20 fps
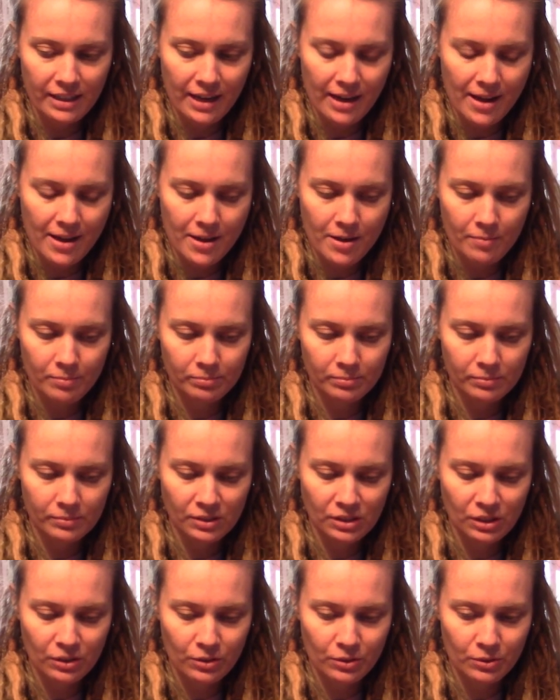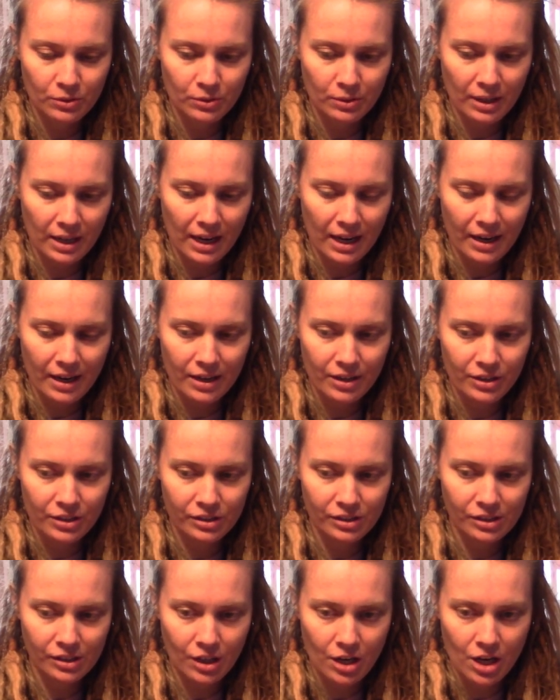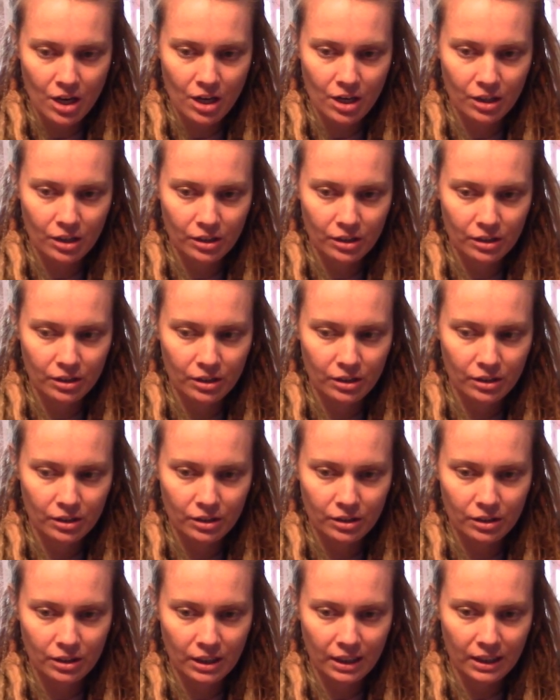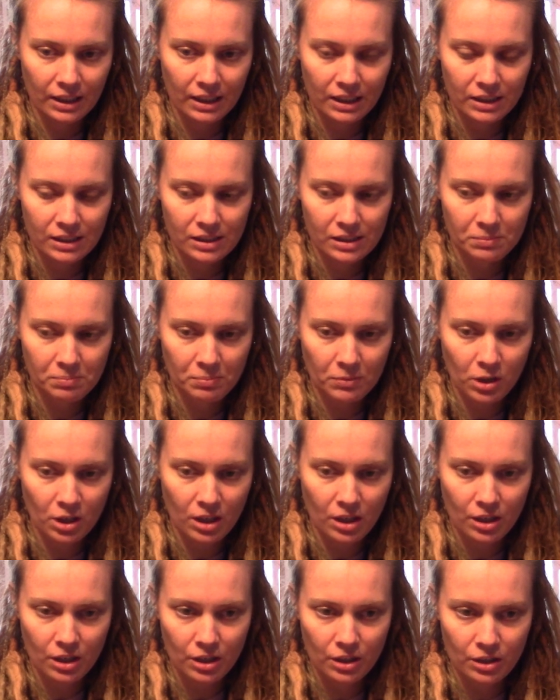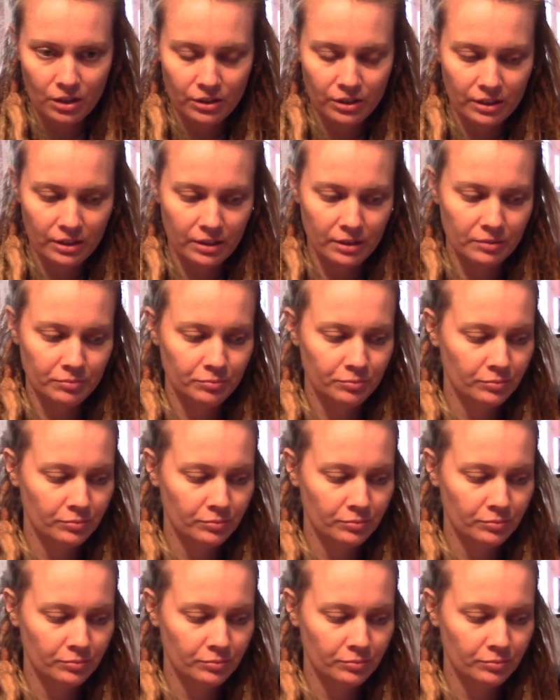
Um, so I heard a song, I think it's called, uh,